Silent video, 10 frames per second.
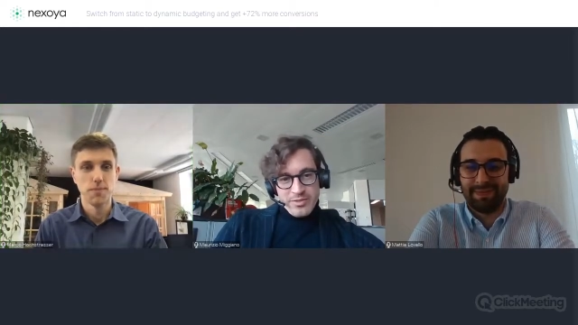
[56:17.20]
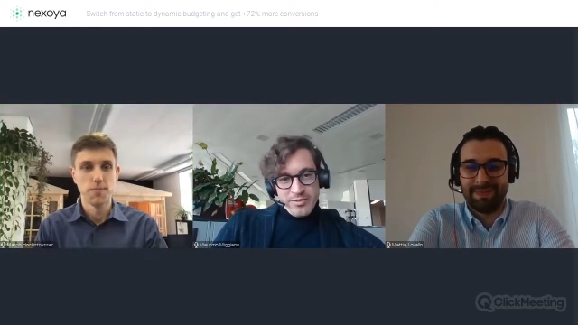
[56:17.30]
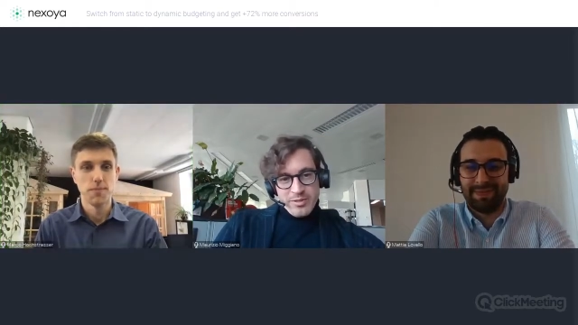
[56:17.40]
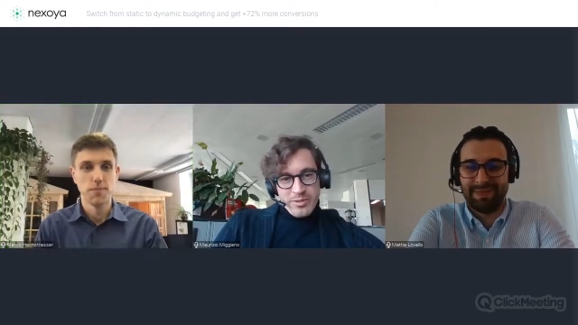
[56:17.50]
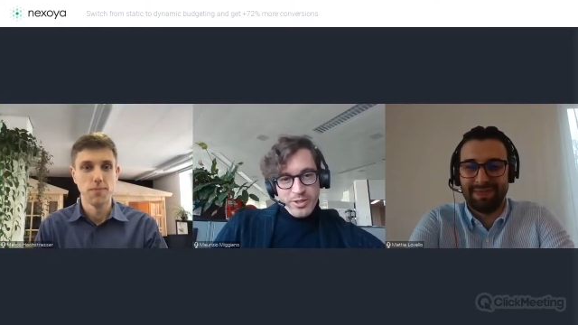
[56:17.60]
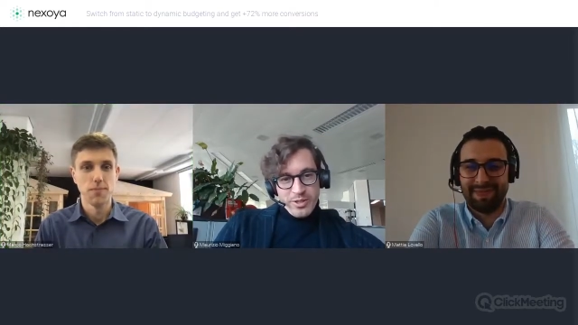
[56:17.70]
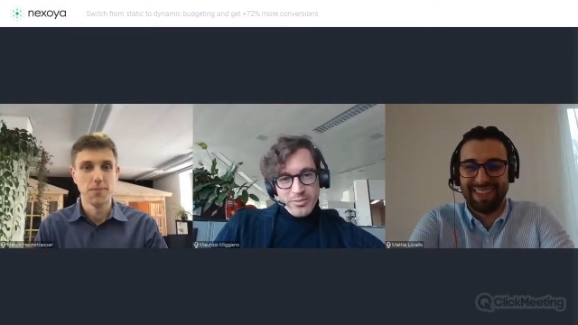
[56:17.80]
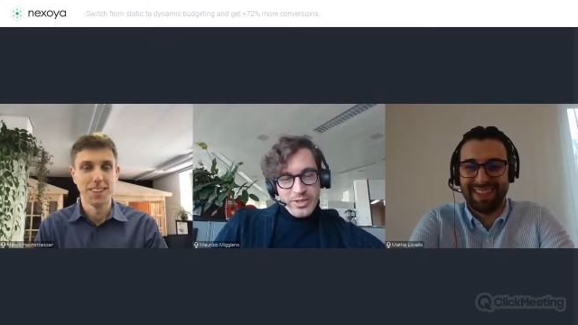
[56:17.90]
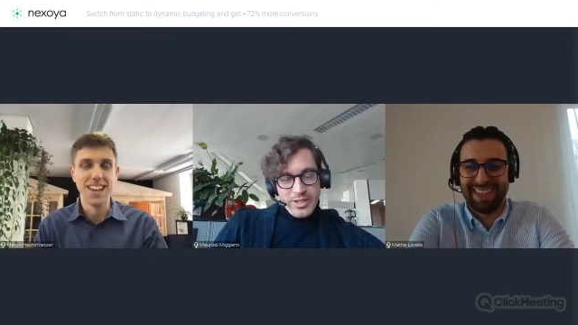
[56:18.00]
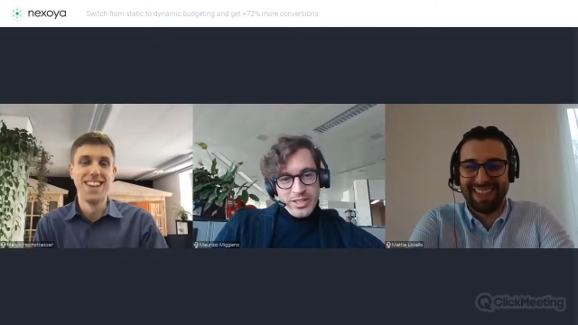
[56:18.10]
Speaker 1: So if you want to
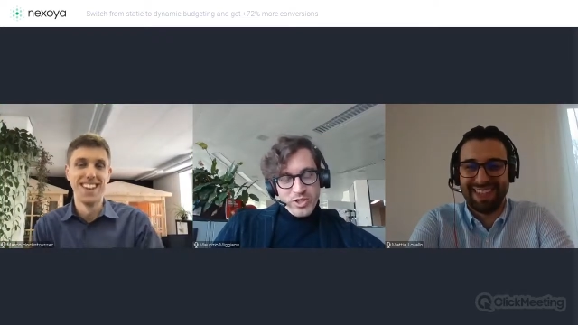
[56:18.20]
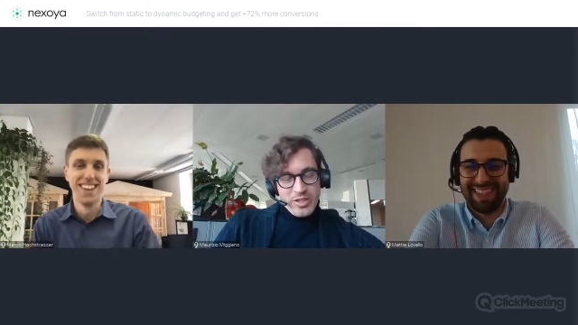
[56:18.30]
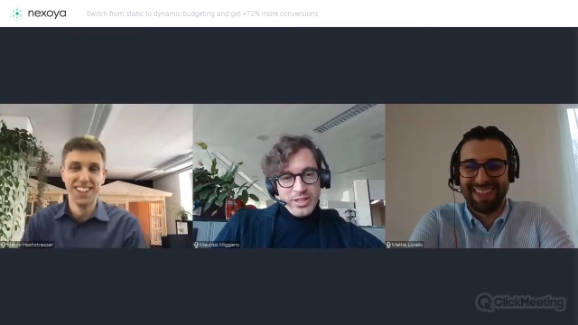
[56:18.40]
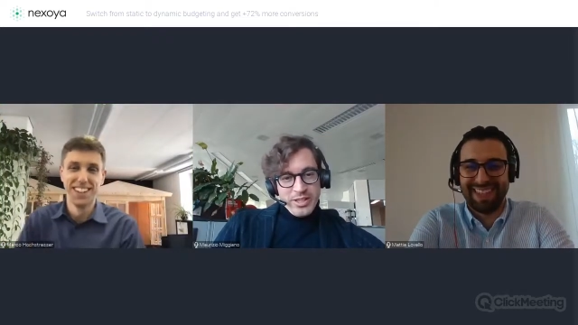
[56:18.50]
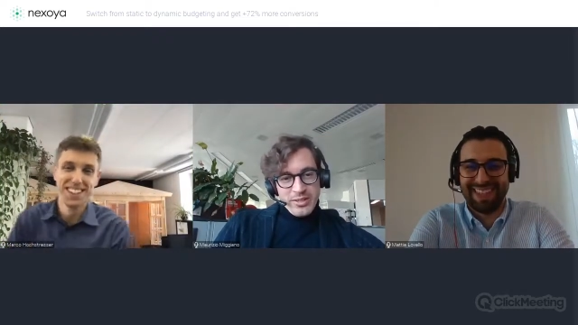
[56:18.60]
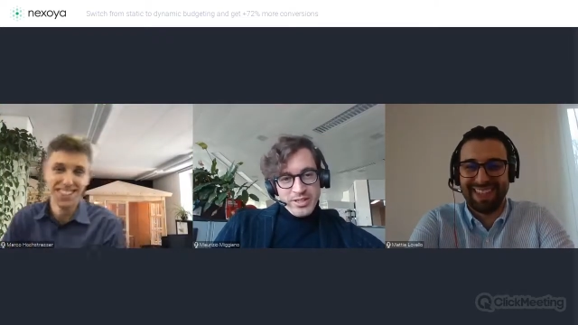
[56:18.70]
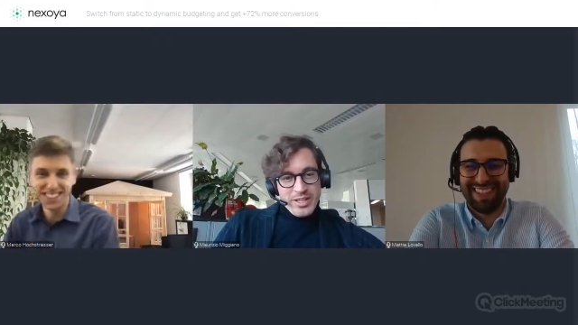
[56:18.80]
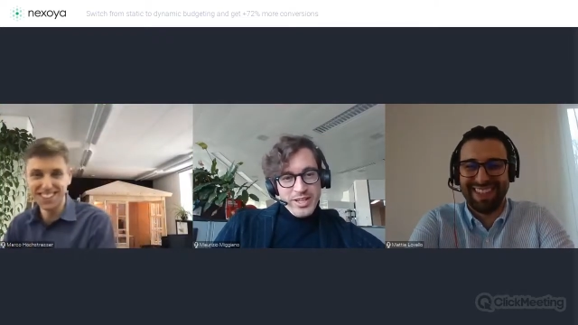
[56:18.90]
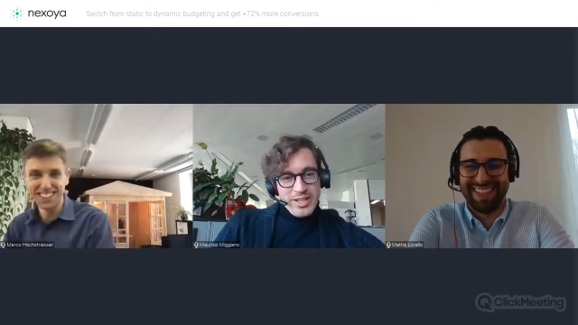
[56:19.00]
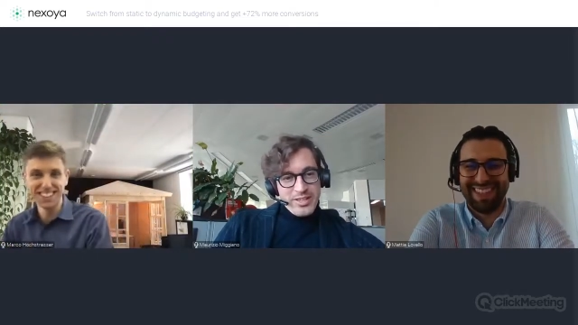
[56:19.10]
come by
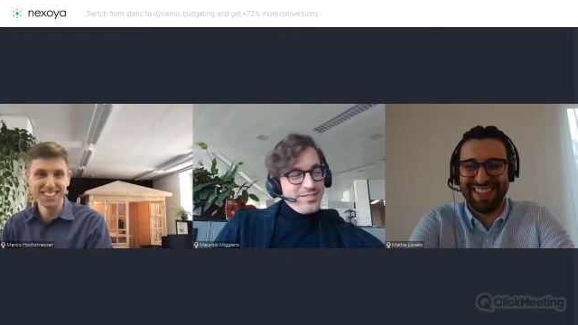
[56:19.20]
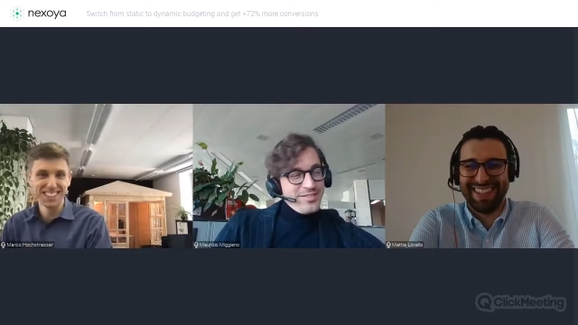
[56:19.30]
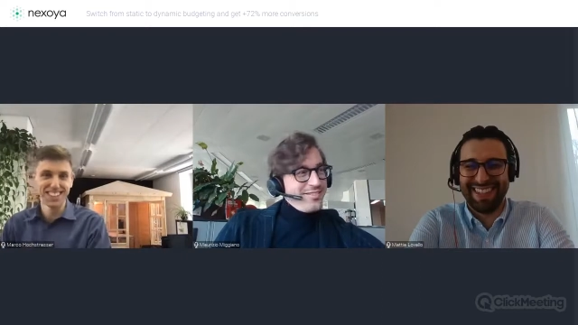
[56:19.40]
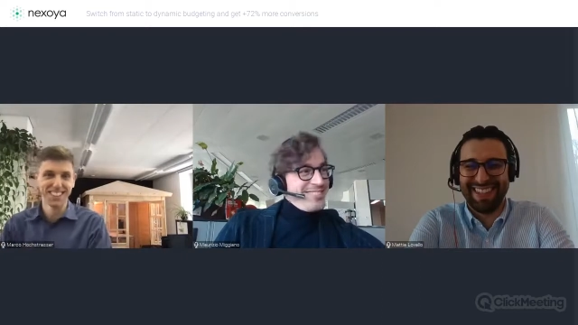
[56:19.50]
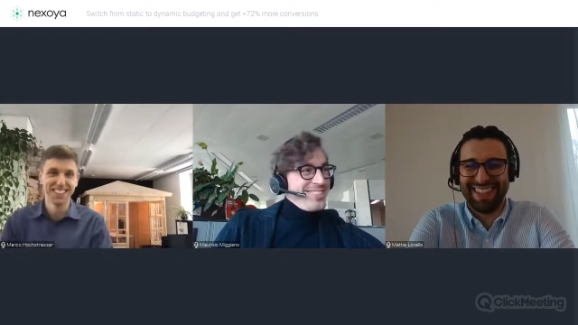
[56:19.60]
generali.ch